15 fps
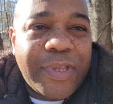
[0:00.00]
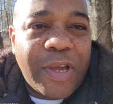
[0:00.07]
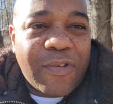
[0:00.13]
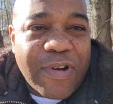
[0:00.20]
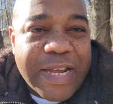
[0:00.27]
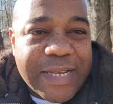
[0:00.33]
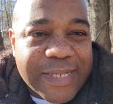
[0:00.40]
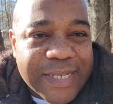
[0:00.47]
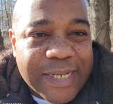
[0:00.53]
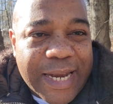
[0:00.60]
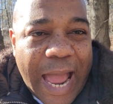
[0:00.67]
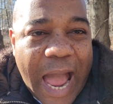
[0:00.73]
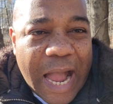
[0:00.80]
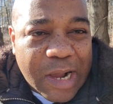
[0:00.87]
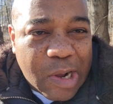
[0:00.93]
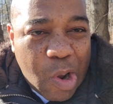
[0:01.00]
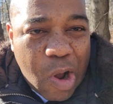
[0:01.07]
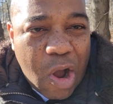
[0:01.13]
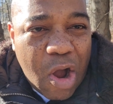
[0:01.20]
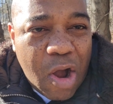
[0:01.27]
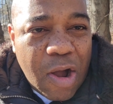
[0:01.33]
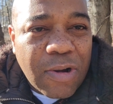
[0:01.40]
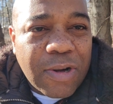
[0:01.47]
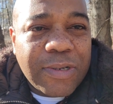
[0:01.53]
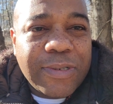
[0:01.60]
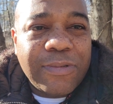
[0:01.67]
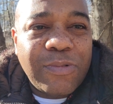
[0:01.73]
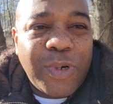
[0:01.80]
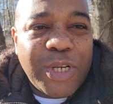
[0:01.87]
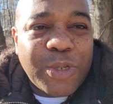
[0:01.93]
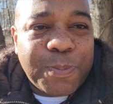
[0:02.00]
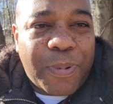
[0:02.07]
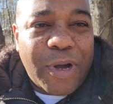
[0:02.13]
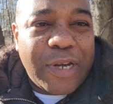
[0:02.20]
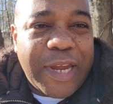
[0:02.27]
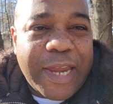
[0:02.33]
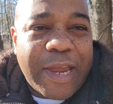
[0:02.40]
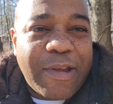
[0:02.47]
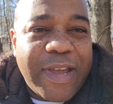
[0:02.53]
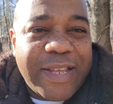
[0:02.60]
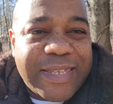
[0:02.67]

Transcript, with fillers: The reason alcohol was put here.